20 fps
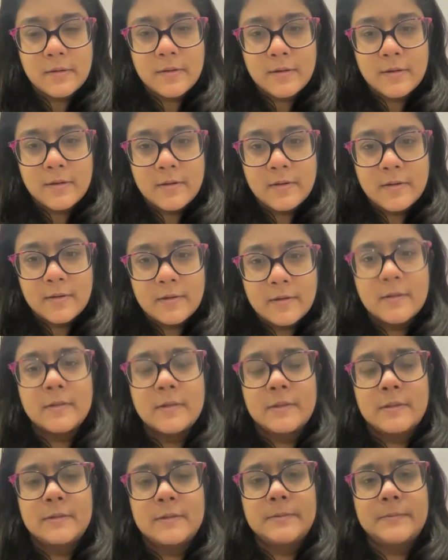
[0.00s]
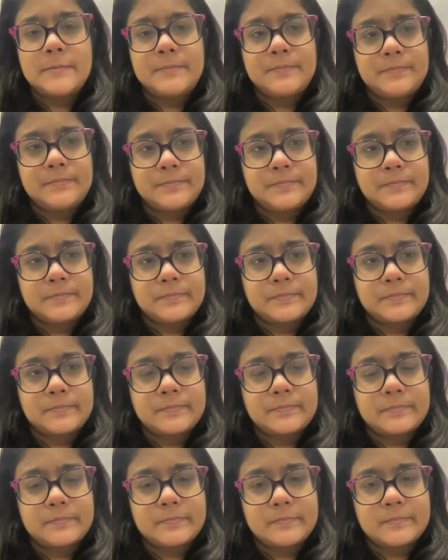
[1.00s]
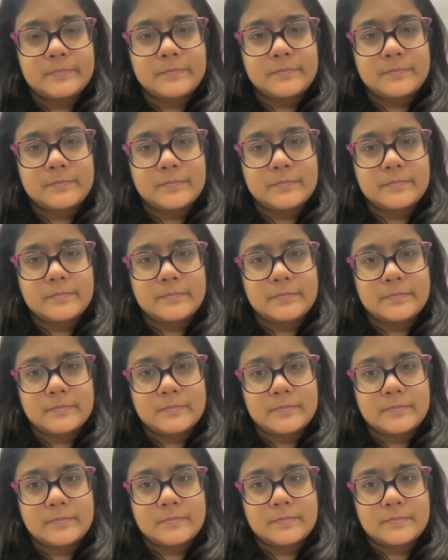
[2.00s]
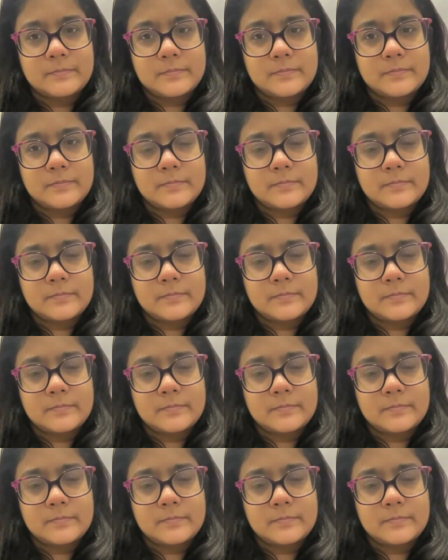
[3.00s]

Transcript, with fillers: uh, be an extra person to bounce ideas off, really.